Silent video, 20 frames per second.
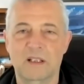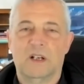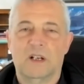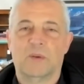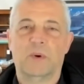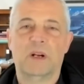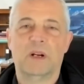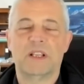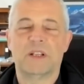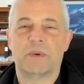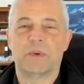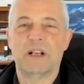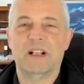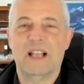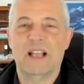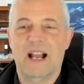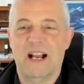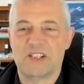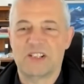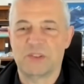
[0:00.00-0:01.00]
Where the real
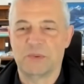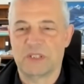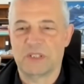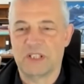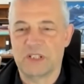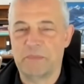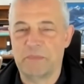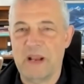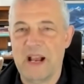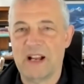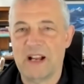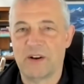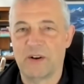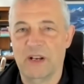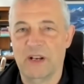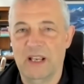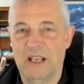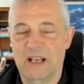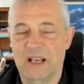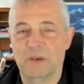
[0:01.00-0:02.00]
hassle with this
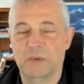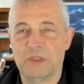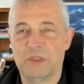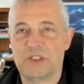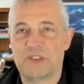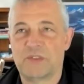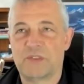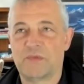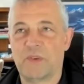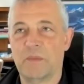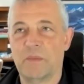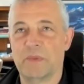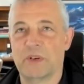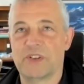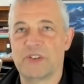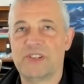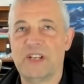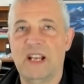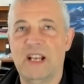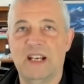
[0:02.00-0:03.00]
battery was from
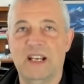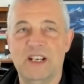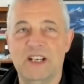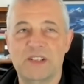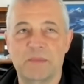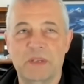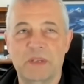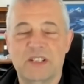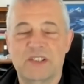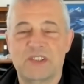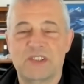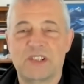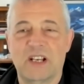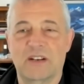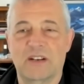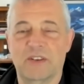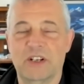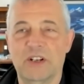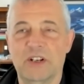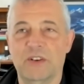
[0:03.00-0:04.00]
Mercedes. I mean, this is
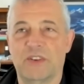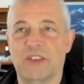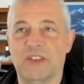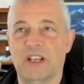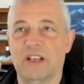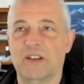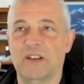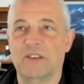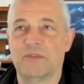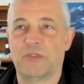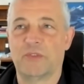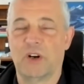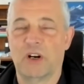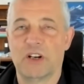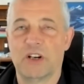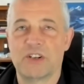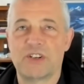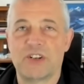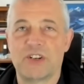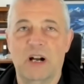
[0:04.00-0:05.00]
kind of a new thing for
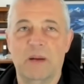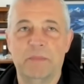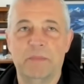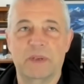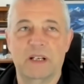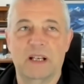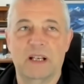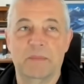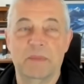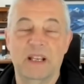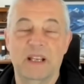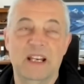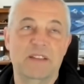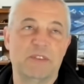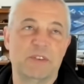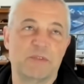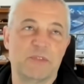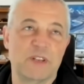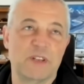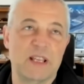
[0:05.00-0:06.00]
our shop. And I mean,
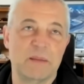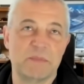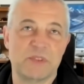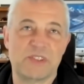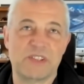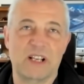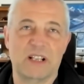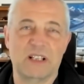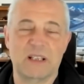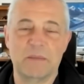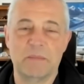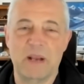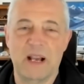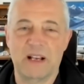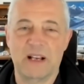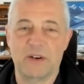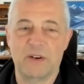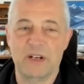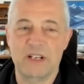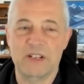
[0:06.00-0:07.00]
even for them selling
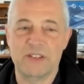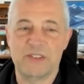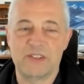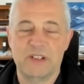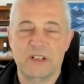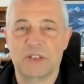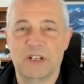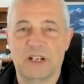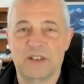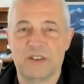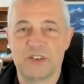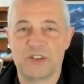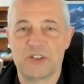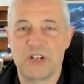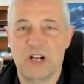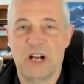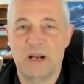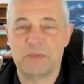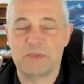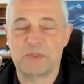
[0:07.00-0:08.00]
batteries to other
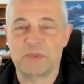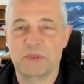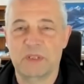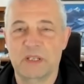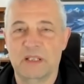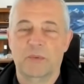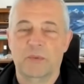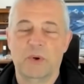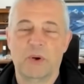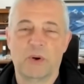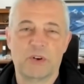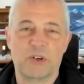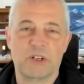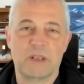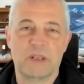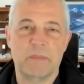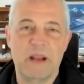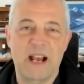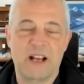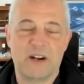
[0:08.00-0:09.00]
shops, we ordered
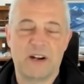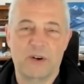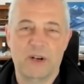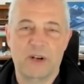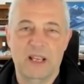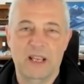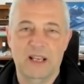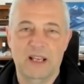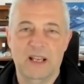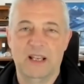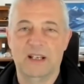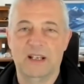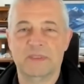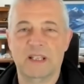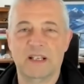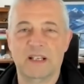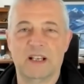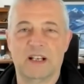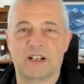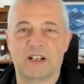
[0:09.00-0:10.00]
the battery and
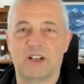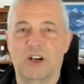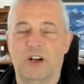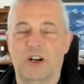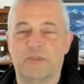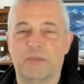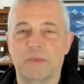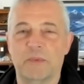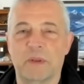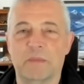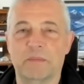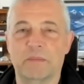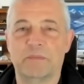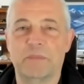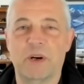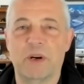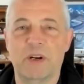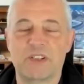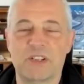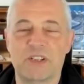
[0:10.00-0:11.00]
then got a call from the
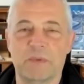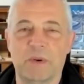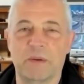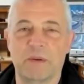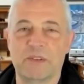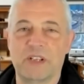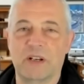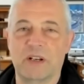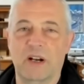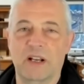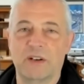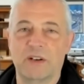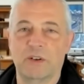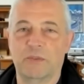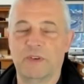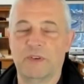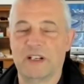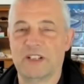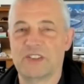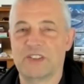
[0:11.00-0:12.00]
parts department saying, oh, I don't know
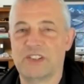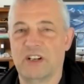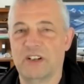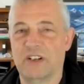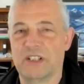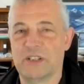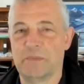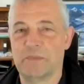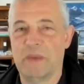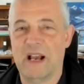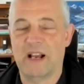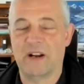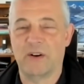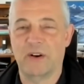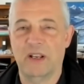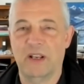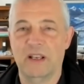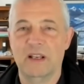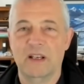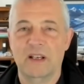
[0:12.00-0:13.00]
if I can sell you this
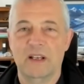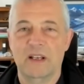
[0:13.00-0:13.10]
battery,